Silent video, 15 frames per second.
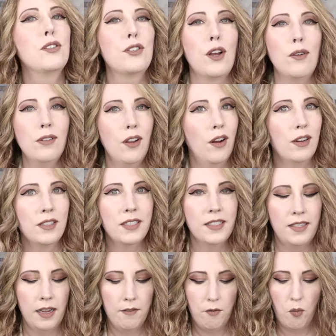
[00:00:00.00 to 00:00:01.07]
so long
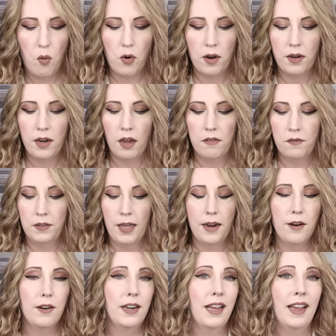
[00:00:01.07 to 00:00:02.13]
since I've worn a
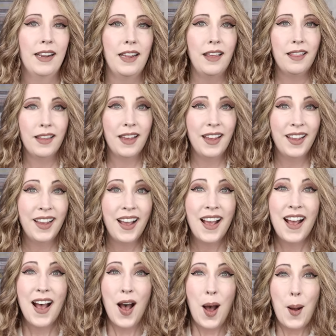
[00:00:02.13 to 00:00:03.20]
flare to anything,
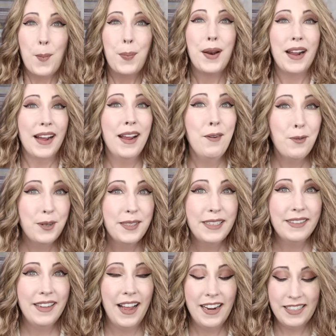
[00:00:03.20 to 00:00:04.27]
but I really
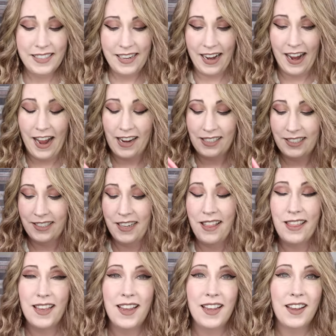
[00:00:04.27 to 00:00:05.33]
liked it. I actually
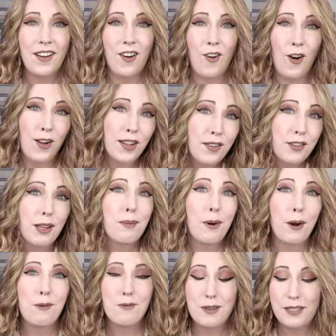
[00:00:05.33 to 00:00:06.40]
think all of them
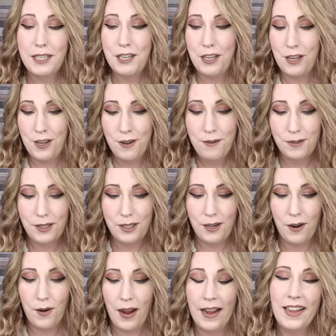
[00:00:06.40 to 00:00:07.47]
are really cute, so
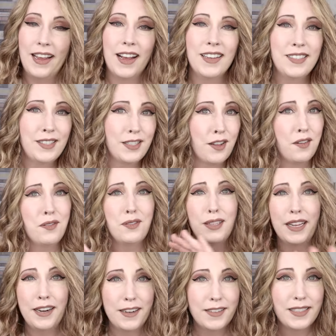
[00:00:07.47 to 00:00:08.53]
I guess the
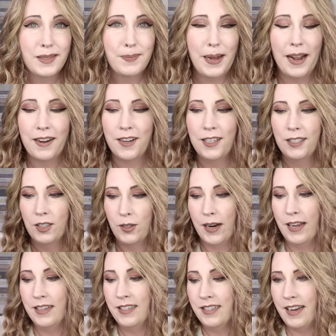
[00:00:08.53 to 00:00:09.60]
flare is back on
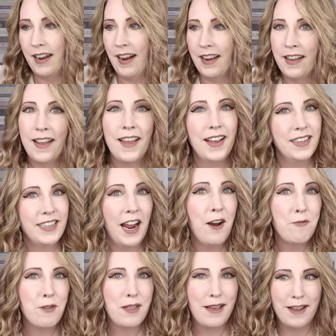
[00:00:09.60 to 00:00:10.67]
trend and I can get
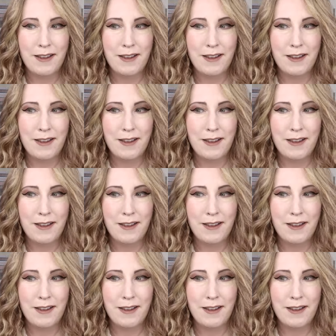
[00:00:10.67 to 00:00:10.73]
down with